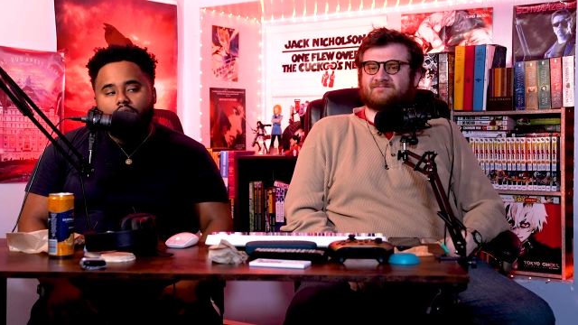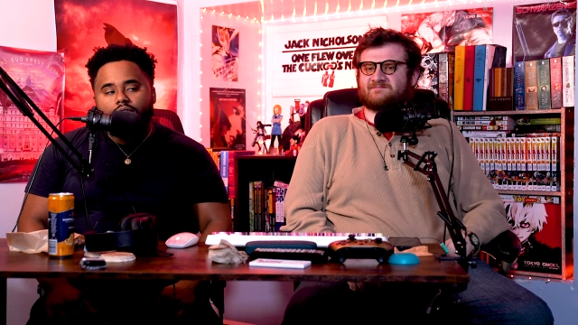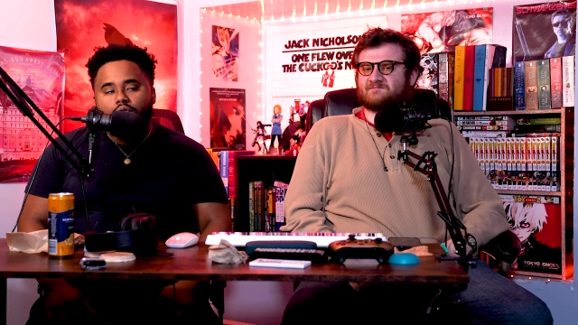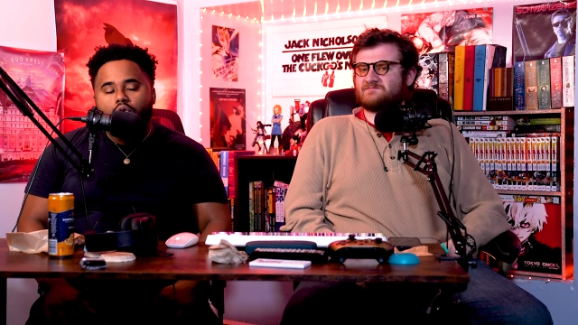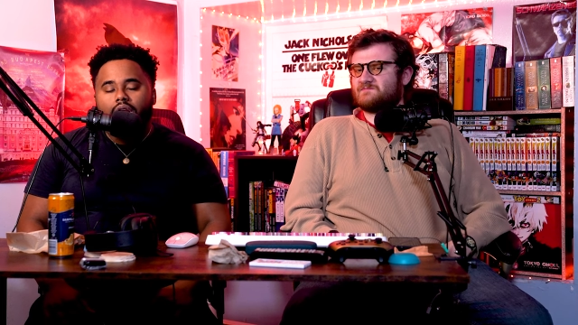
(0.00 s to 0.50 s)

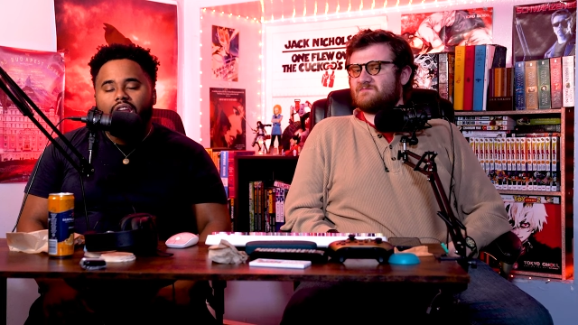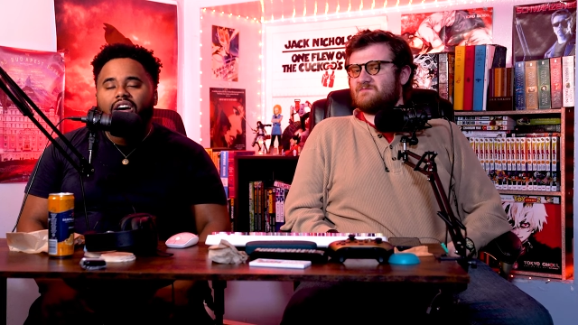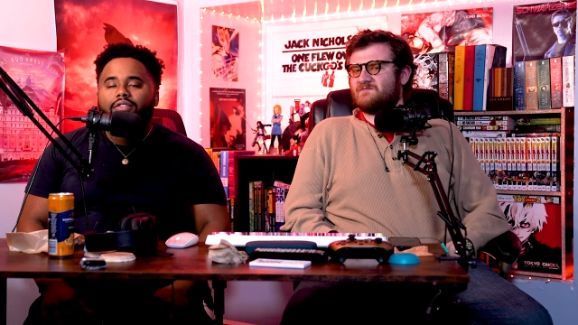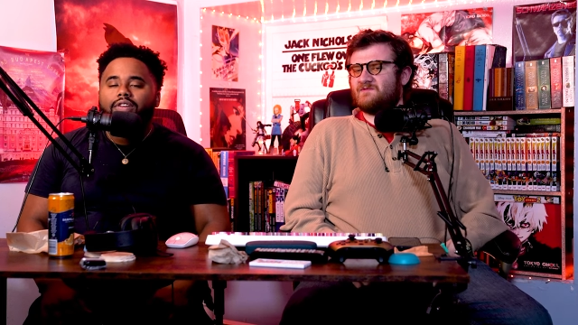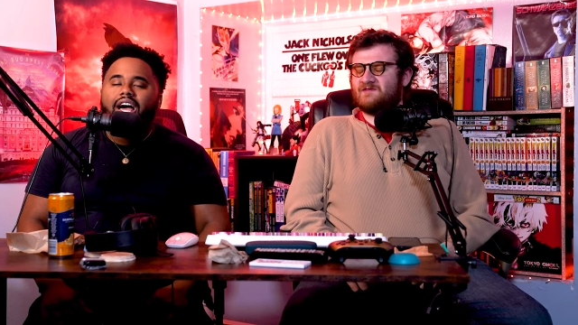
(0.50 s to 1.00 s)
Speaker 1: for
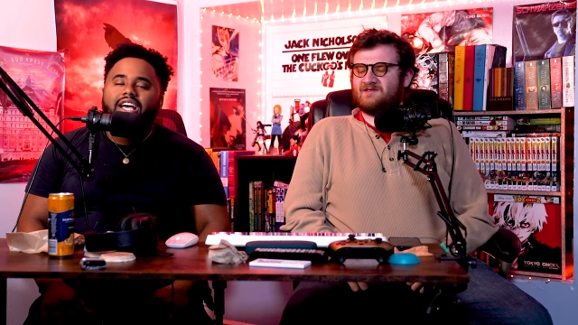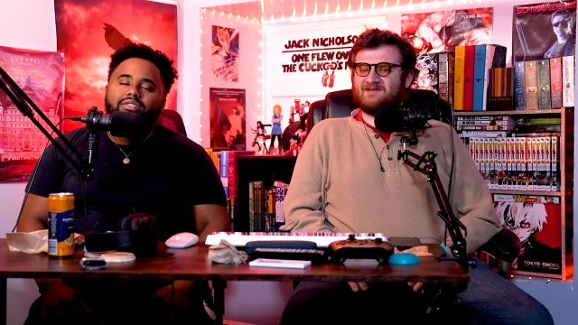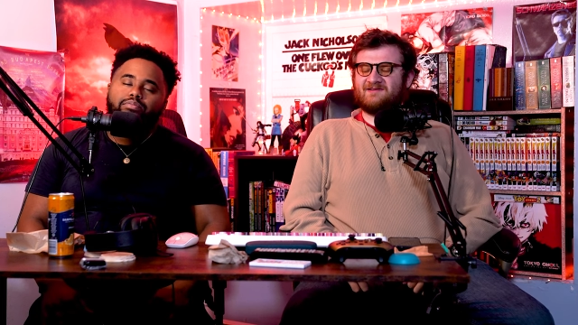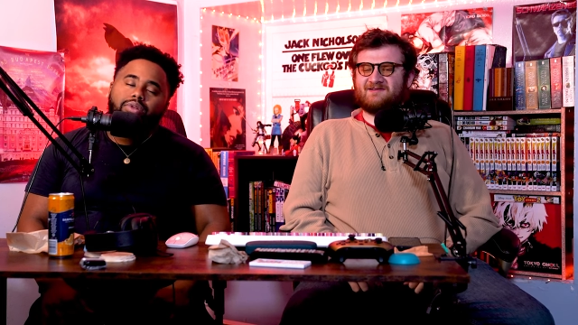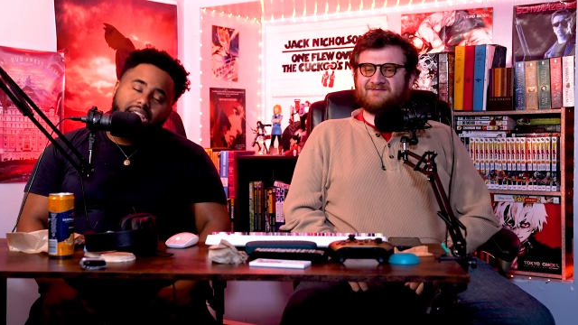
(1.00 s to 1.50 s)
Love
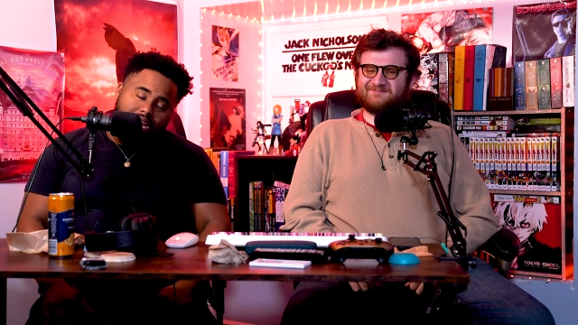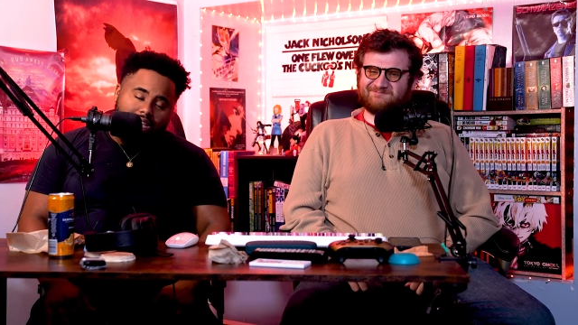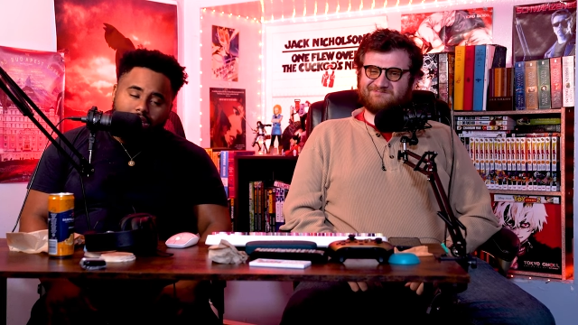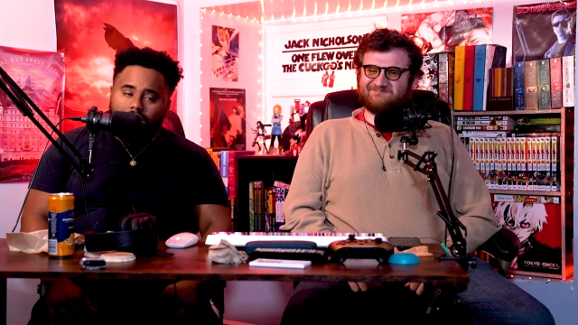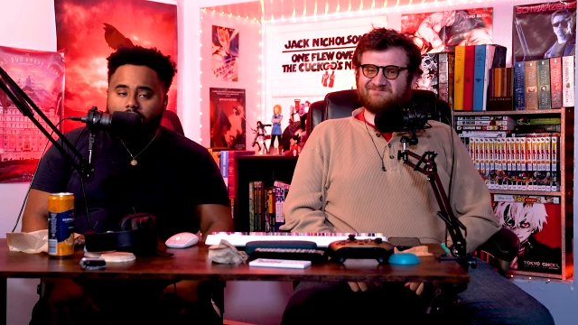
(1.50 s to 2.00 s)
Lies
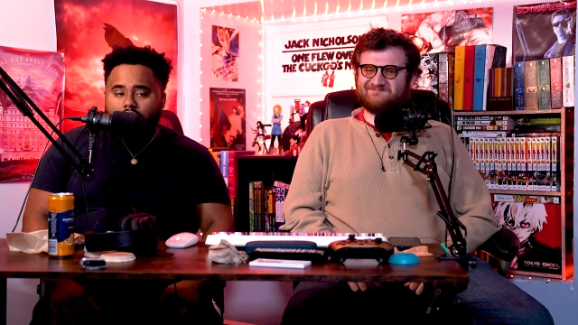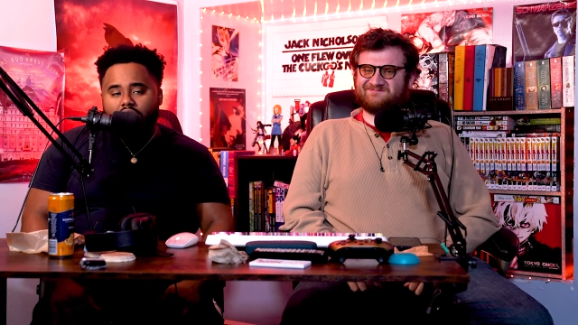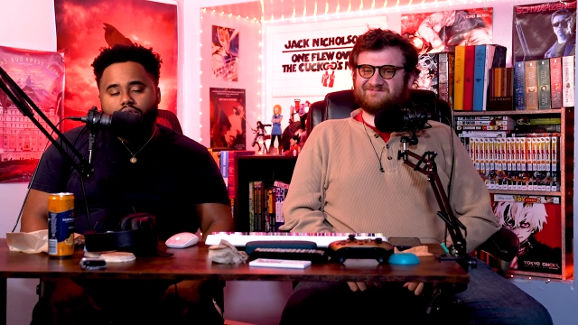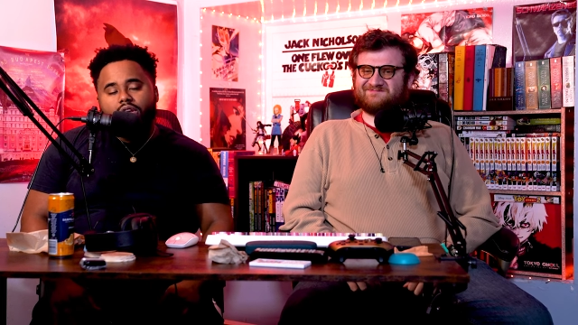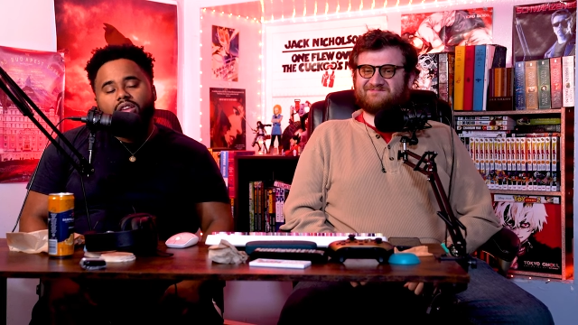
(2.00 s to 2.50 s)
Bleeding,
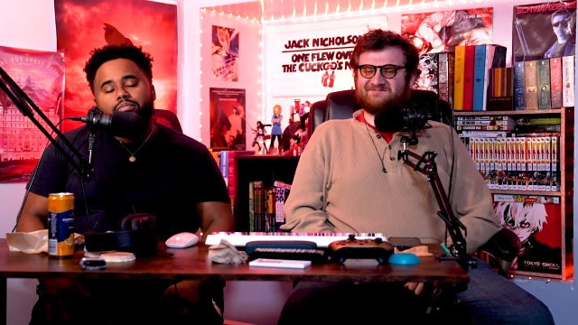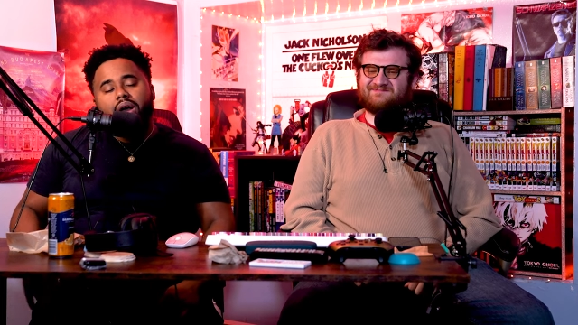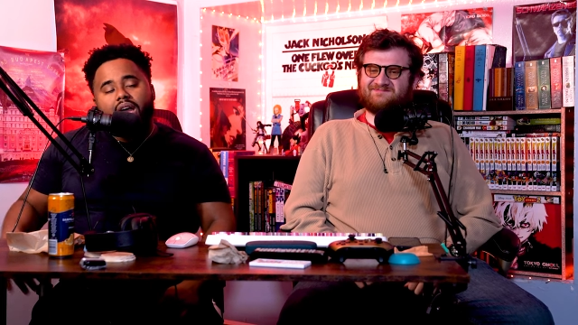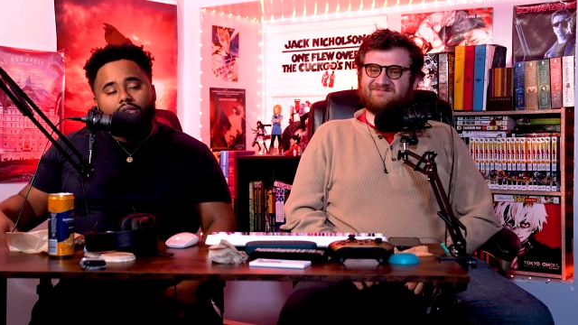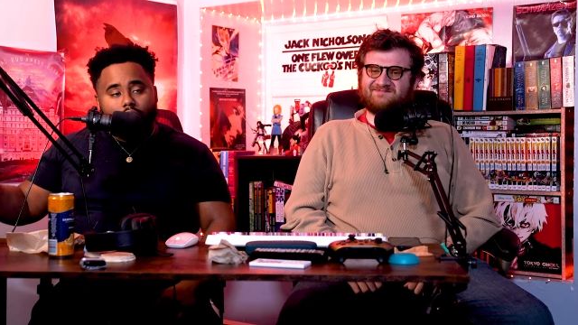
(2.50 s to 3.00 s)
directed
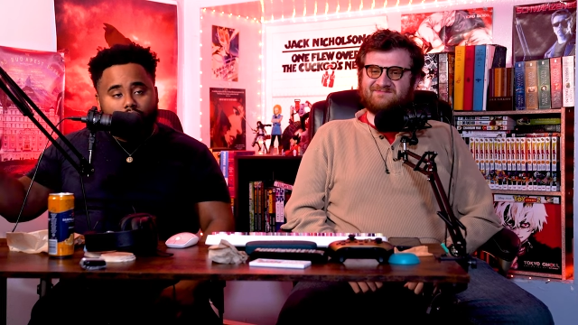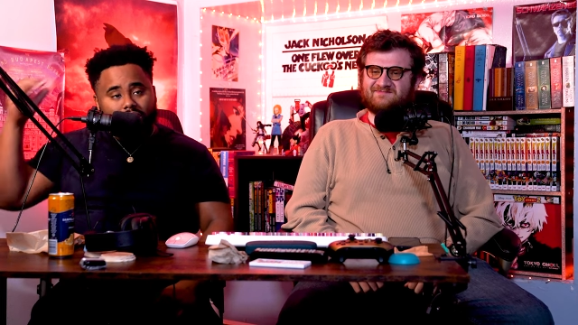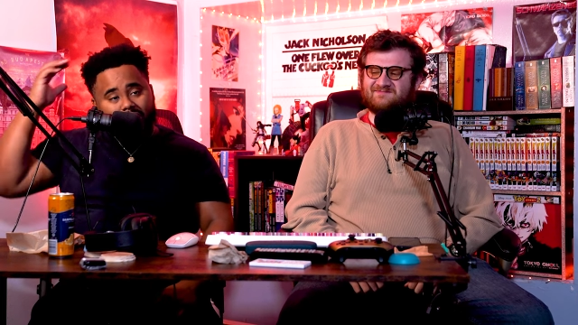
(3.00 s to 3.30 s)
by Rose